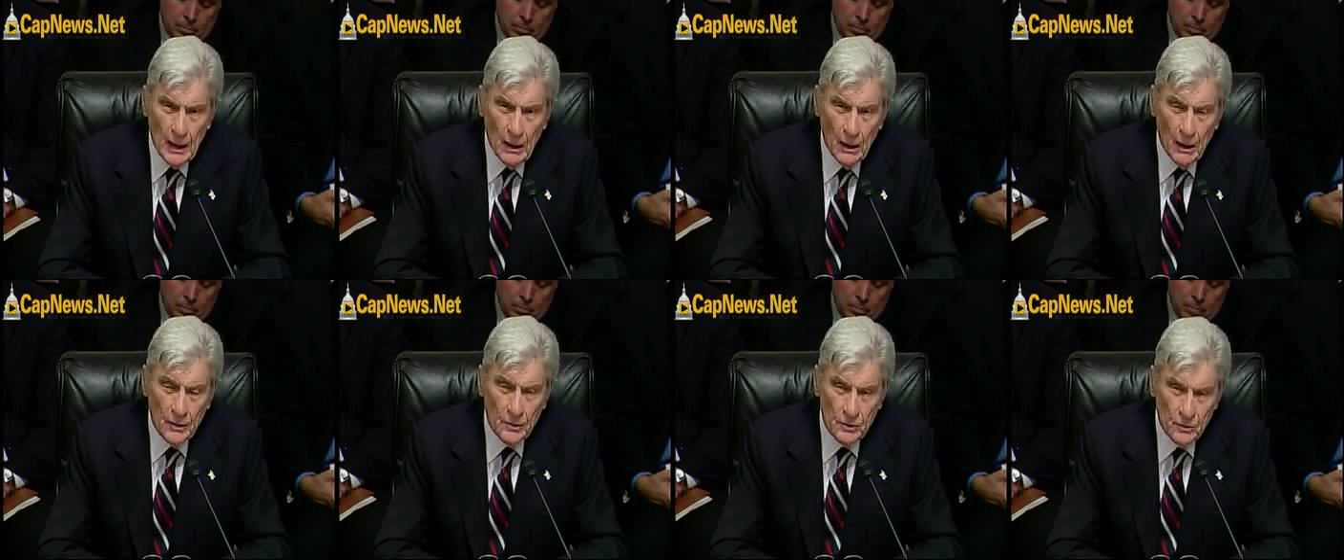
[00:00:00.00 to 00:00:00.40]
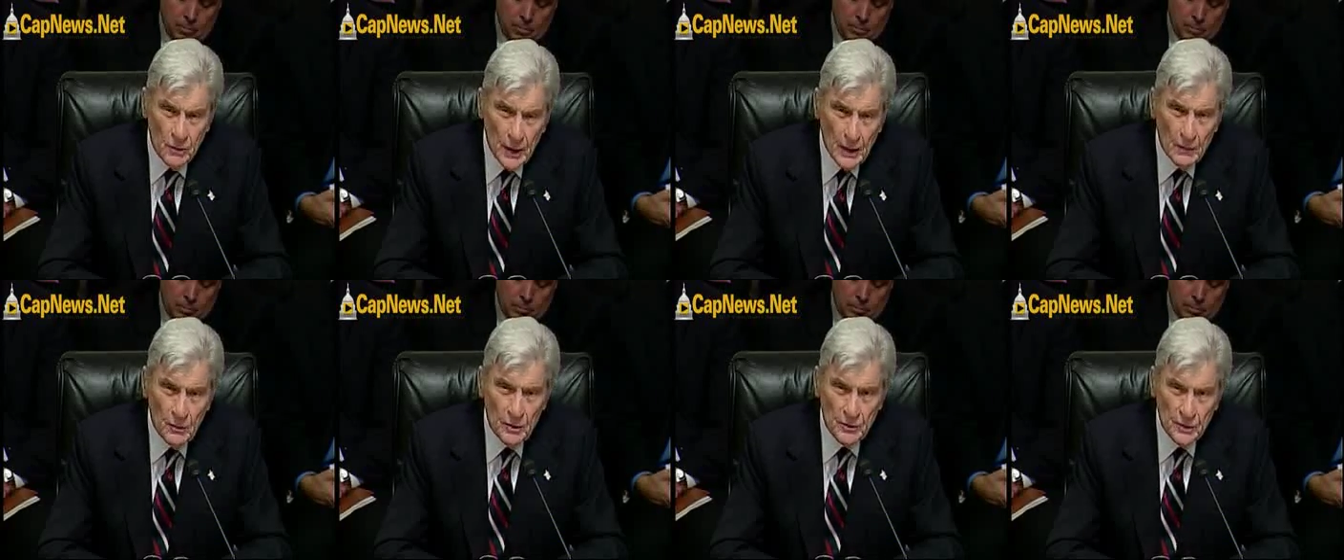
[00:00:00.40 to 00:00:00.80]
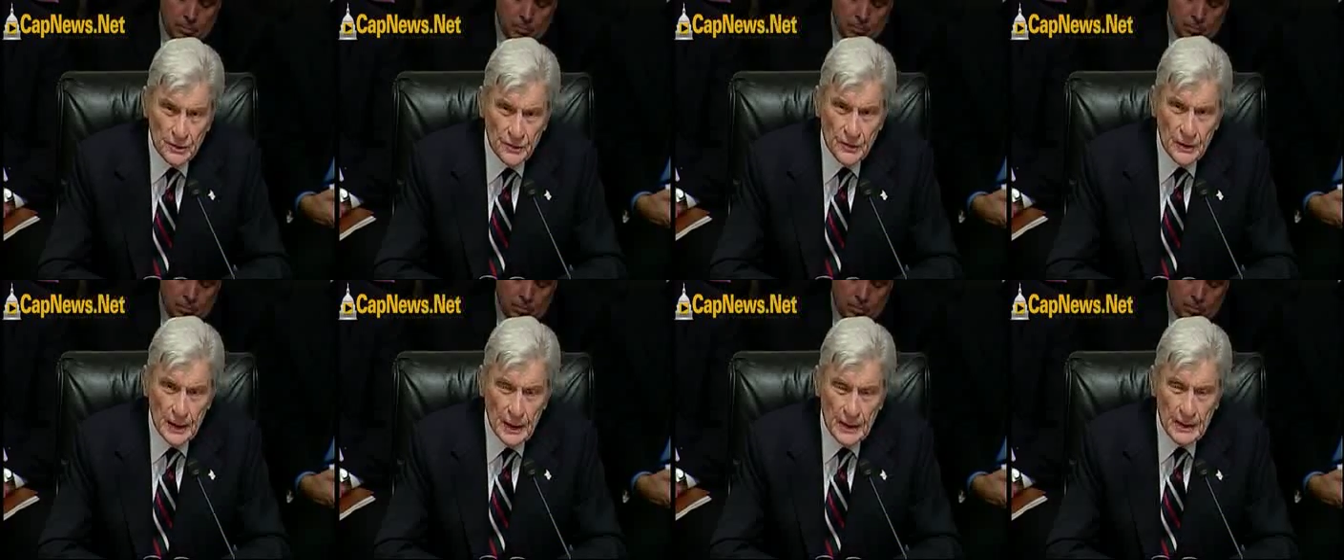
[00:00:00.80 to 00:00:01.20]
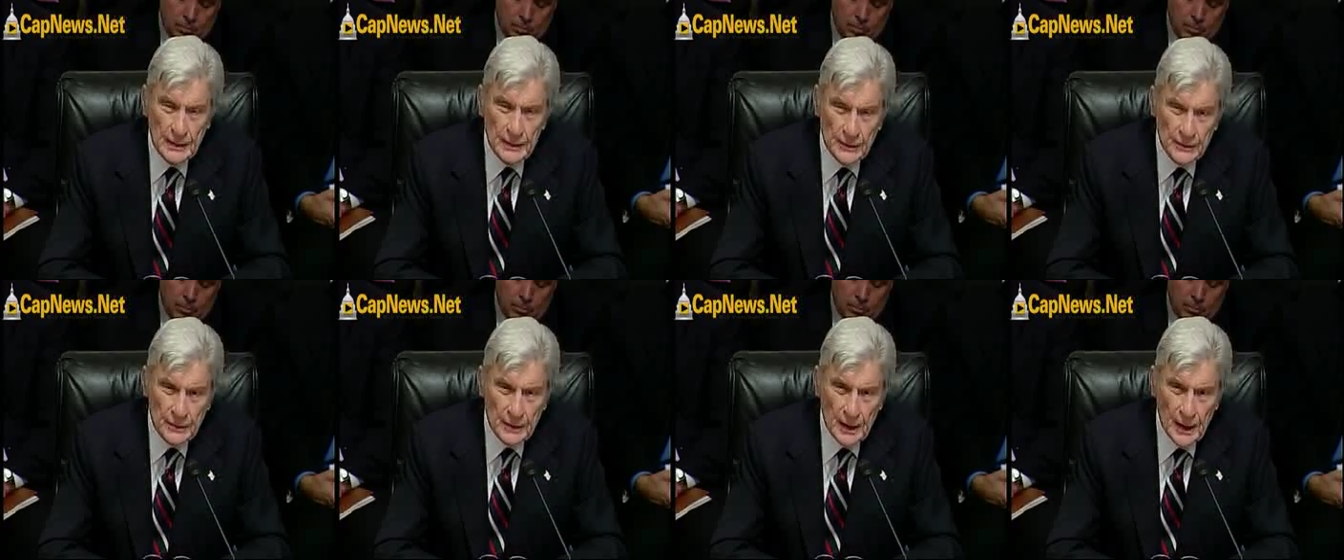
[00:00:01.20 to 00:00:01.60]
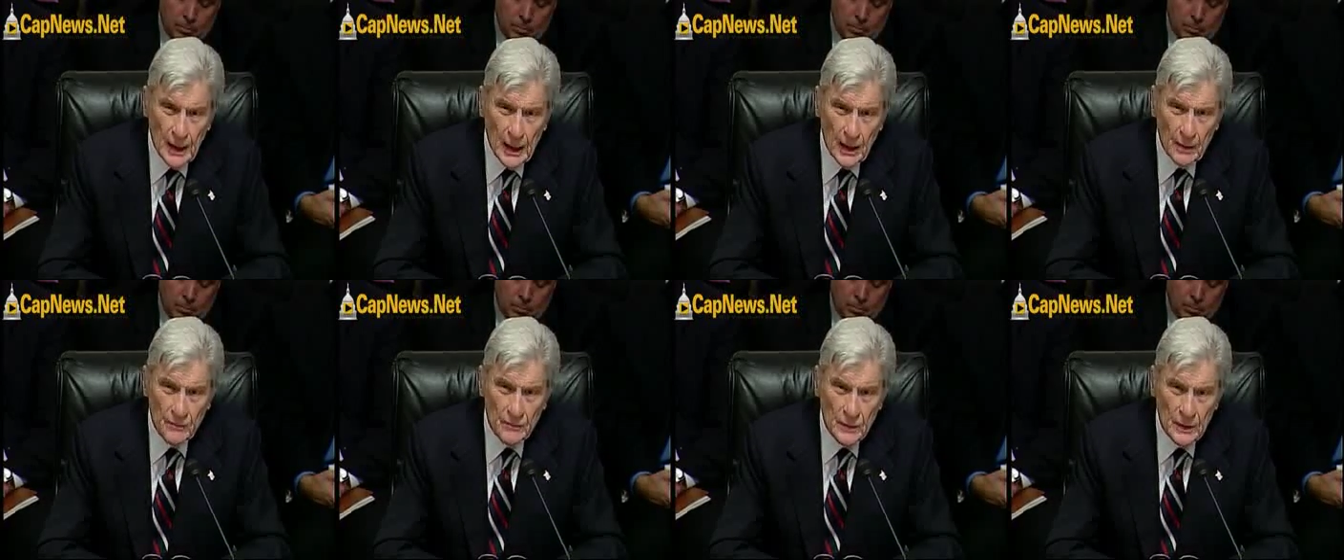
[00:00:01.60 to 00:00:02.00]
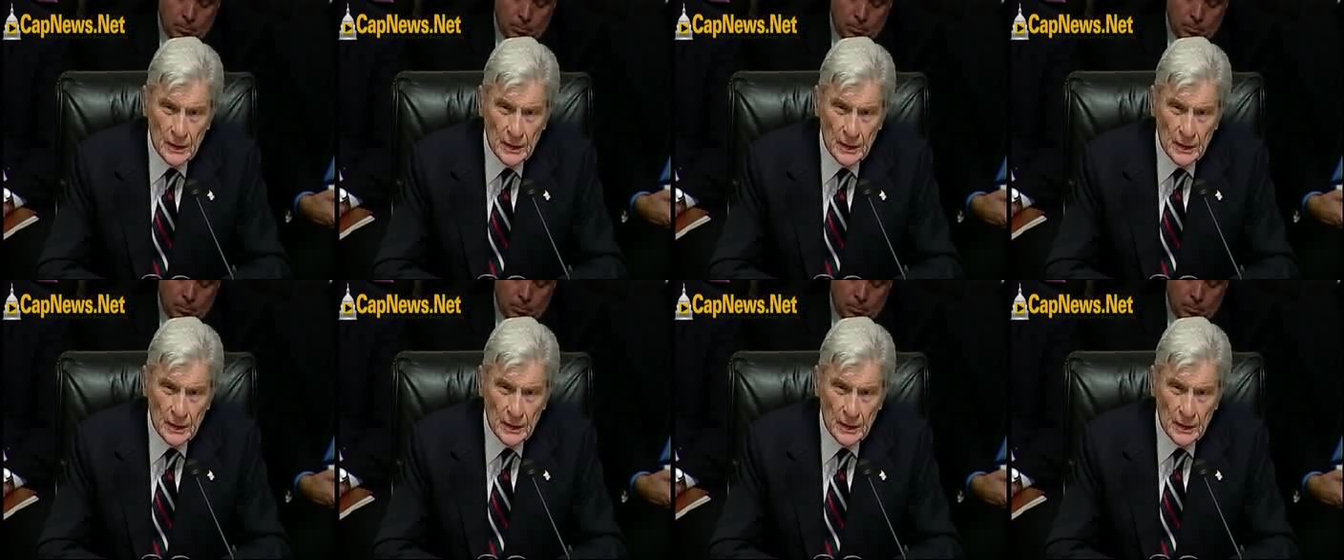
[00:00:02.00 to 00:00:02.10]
Are you able to say at this time,